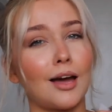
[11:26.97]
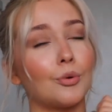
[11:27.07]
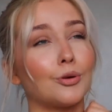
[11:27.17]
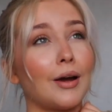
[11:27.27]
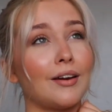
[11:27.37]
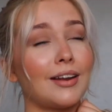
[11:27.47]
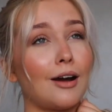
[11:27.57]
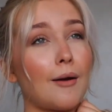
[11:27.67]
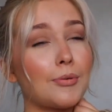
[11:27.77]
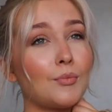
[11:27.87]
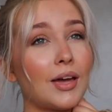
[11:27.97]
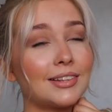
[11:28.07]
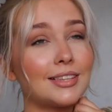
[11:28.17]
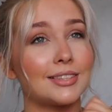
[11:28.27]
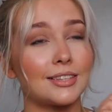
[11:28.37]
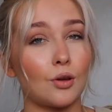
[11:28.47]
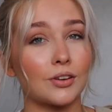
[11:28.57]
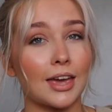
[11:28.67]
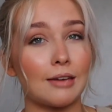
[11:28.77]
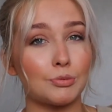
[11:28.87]
I want to wear it now. I've been waiting since this
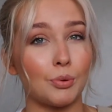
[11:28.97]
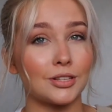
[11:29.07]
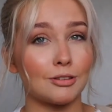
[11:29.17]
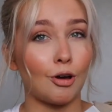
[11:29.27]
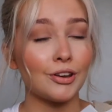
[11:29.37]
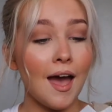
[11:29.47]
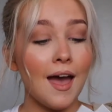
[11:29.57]
order came to put this on